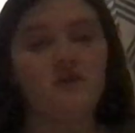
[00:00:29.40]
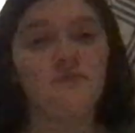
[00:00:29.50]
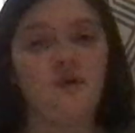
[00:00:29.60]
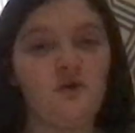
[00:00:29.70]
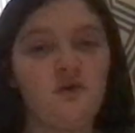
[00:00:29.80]

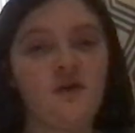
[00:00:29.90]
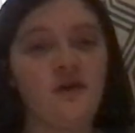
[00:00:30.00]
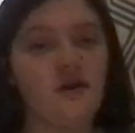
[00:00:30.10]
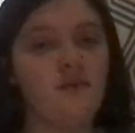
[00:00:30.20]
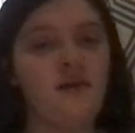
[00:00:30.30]
spoke
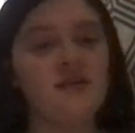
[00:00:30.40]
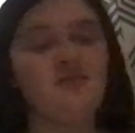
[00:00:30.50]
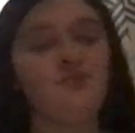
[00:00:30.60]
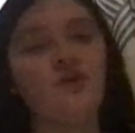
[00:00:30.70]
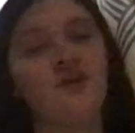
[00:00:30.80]

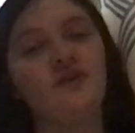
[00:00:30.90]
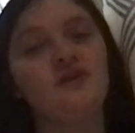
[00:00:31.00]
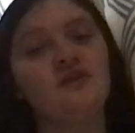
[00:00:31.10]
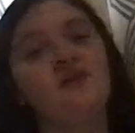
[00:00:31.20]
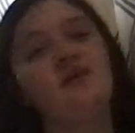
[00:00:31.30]
amazing words.
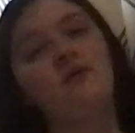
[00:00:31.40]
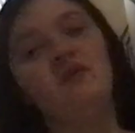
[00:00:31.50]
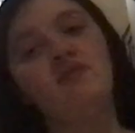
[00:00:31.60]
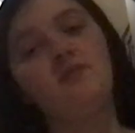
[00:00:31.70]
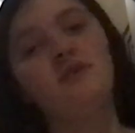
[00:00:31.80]
One
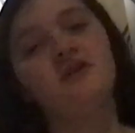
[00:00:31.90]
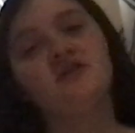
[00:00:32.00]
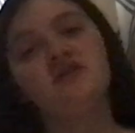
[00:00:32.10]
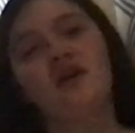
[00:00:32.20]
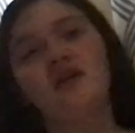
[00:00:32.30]
of the preachers
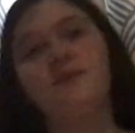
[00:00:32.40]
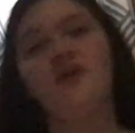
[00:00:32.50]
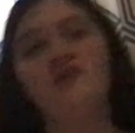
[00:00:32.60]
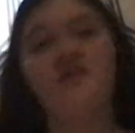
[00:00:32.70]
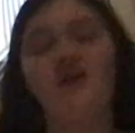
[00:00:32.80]
talked about
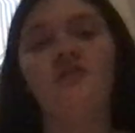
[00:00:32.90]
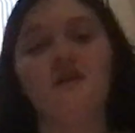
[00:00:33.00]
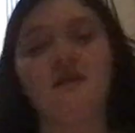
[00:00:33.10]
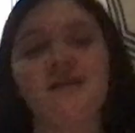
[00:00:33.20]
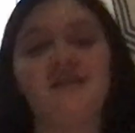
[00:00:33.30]

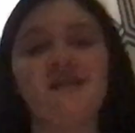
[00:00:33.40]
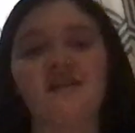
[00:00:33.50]
loneliness is